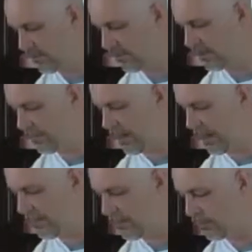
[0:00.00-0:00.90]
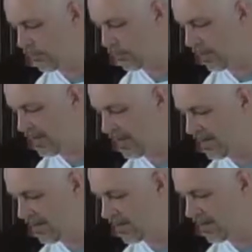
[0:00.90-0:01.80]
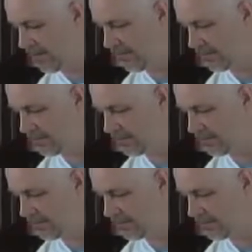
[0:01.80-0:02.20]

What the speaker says: then we're going to pop it right into the oven.